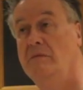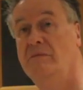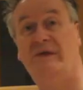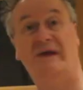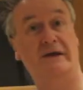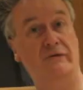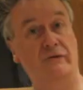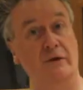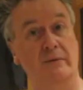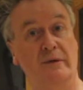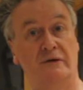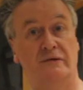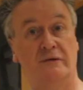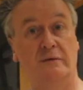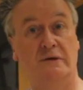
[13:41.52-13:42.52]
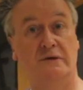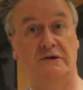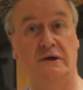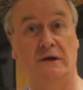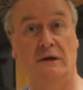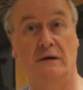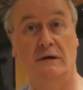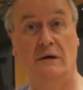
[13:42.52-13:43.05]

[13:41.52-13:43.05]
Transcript: Thank you very much for watching.